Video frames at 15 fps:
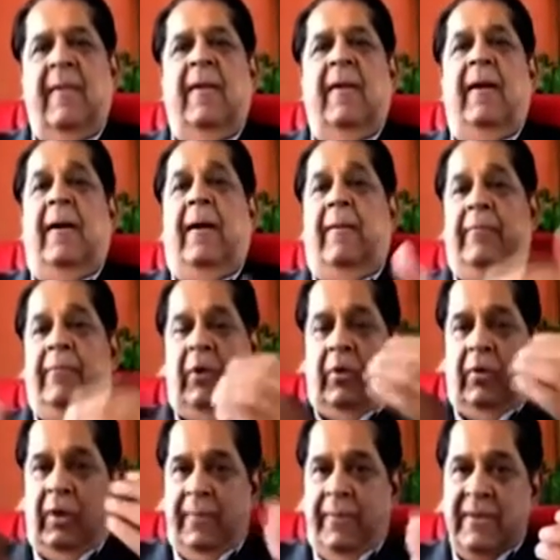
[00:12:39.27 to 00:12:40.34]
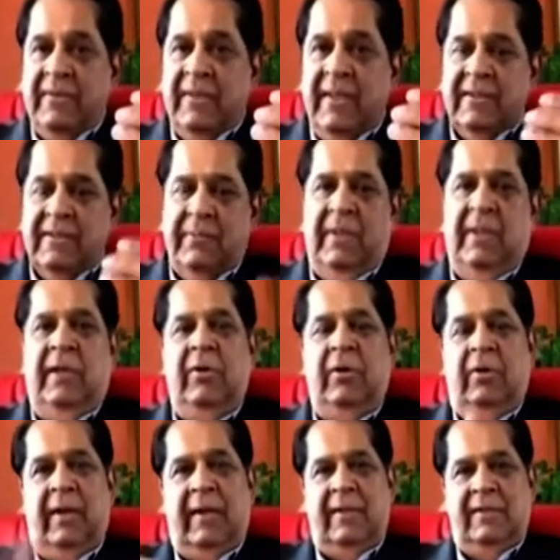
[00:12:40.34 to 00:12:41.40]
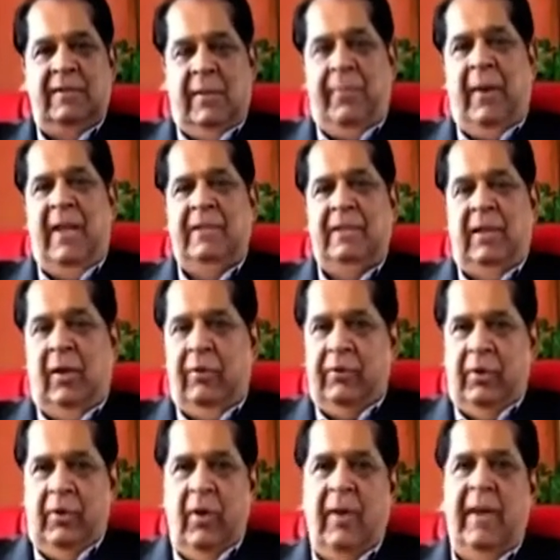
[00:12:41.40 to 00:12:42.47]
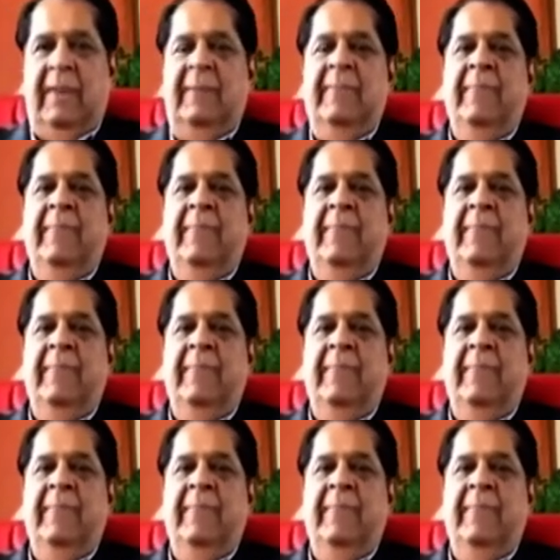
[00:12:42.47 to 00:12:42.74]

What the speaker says: Not only business, but then you have to get the supply chain also going.